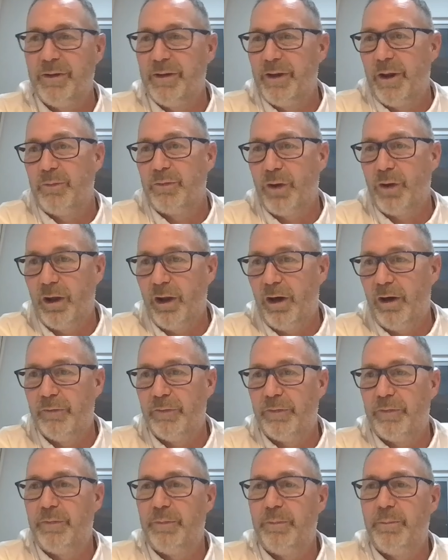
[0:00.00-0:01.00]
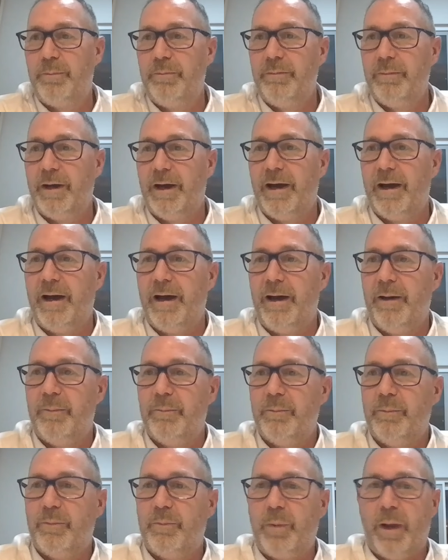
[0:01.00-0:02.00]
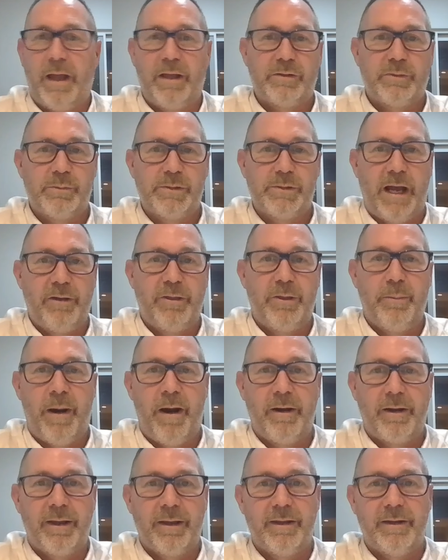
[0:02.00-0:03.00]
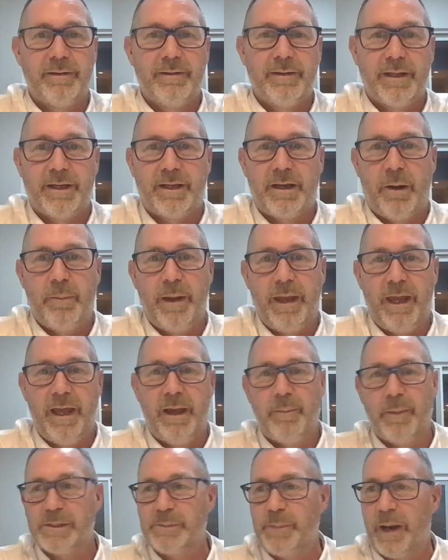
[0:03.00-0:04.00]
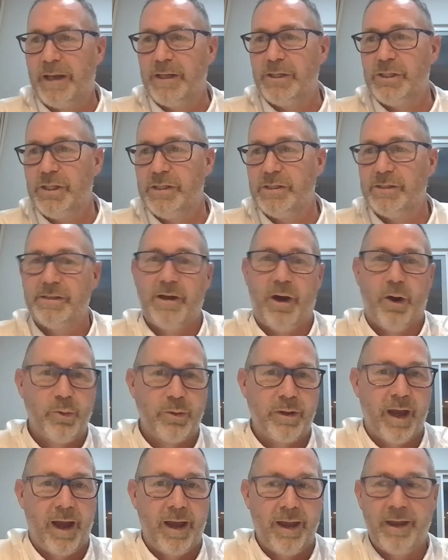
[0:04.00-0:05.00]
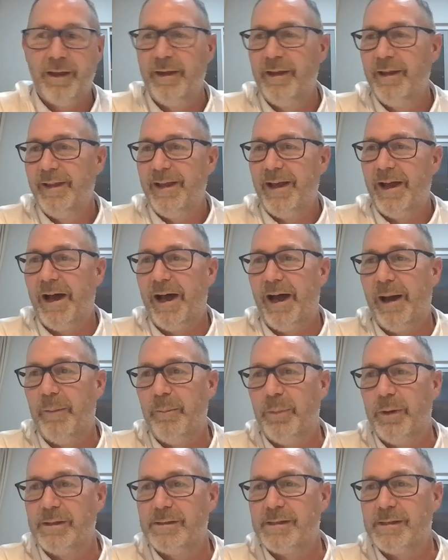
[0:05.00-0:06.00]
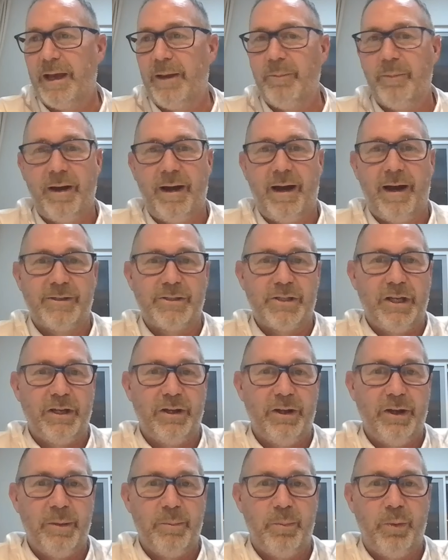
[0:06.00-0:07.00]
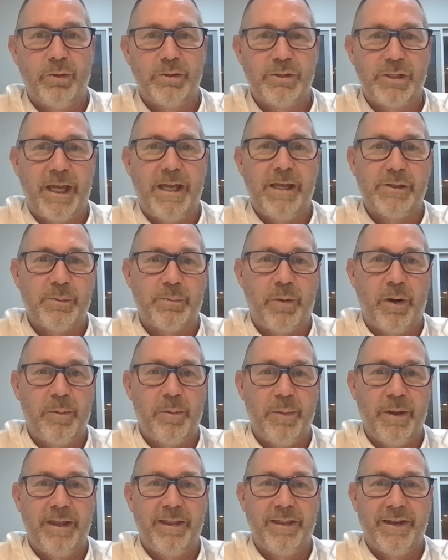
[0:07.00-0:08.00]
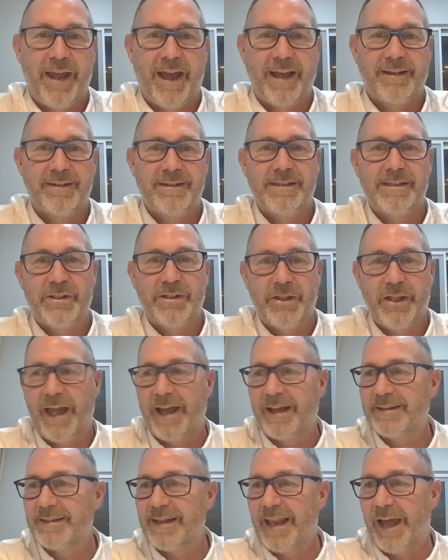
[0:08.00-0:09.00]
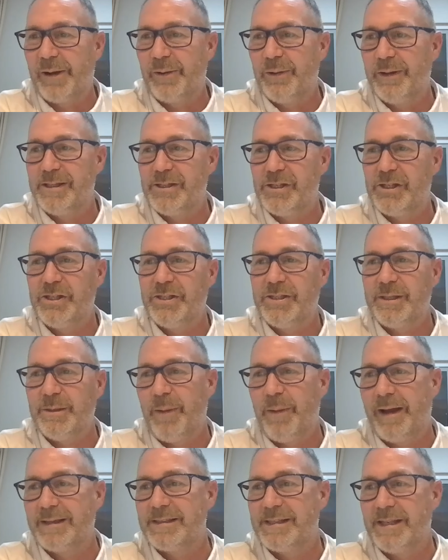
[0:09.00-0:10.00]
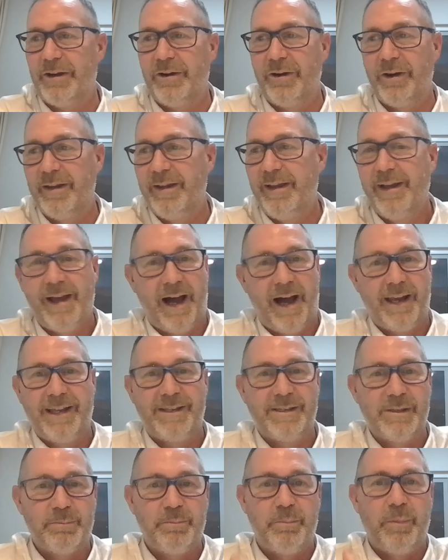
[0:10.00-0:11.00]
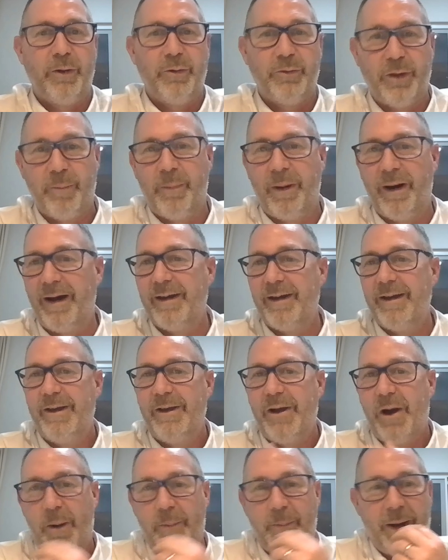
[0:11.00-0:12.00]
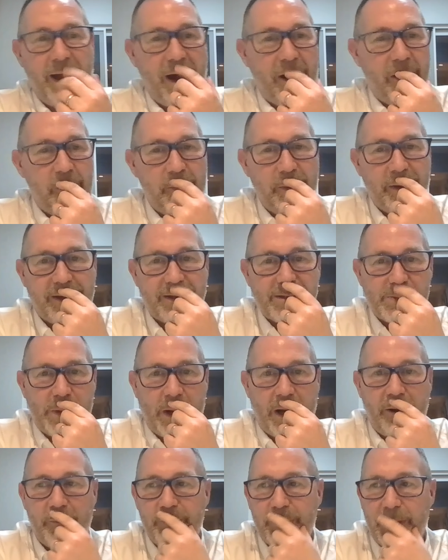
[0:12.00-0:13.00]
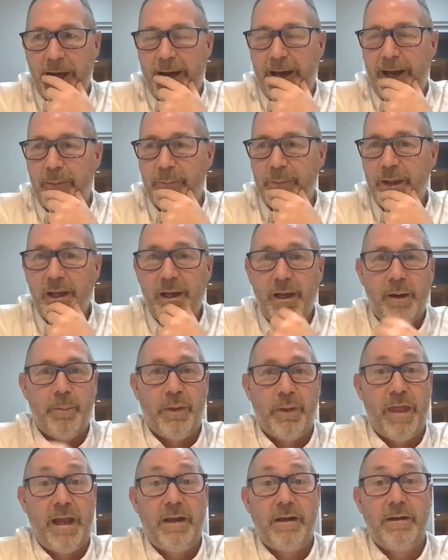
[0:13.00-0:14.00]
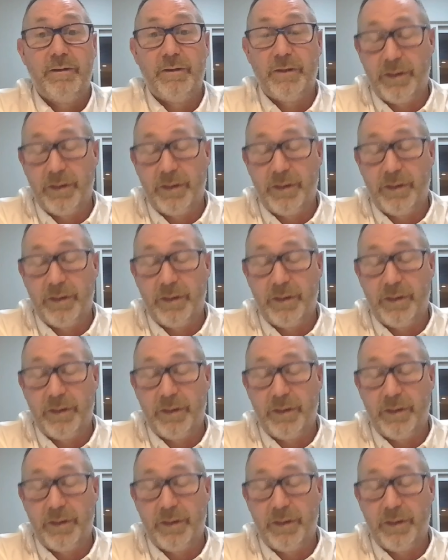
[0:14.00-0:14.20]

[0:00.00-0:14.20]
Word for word: uh, we, you know, we've got a lot of um, players from South America that, that come here. My Spanish is okay, um, but um, actually learning Portuguese will probably be the next the next language to master, and I need to build on my on my Arabic as well. Um, but